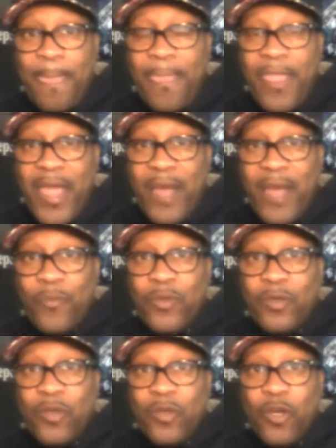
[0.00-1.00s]
that
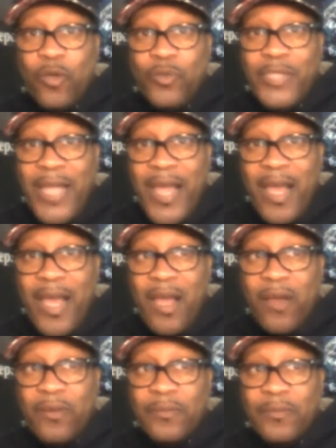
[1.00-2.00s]
will go
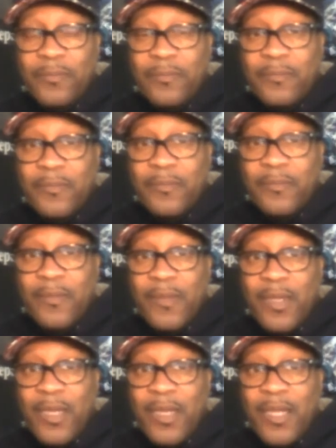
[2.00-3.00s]
down
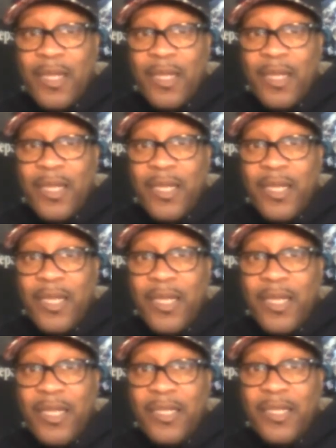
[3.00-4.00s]

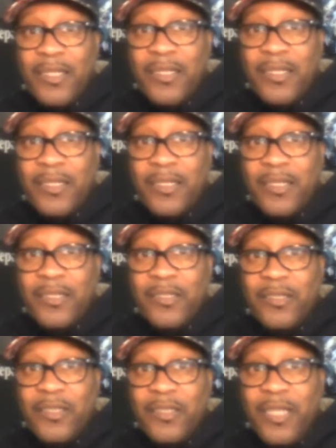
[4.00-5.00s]
in
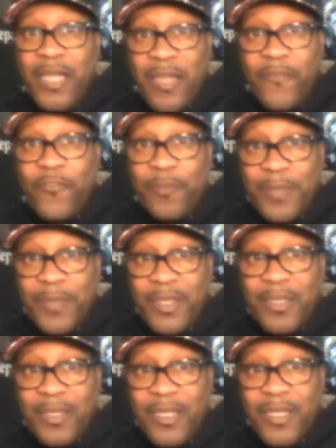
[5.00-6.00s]

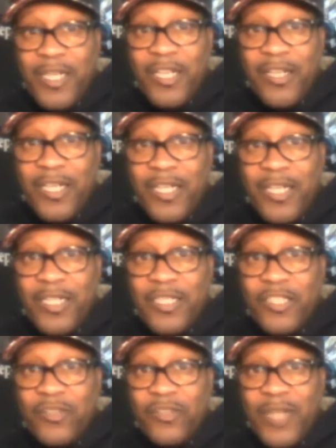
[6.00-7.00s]
infamy here in
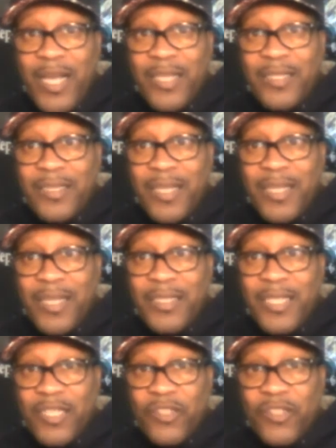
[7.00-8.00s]
the United
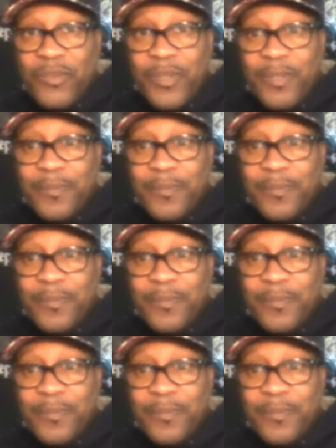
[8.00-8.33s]
States history.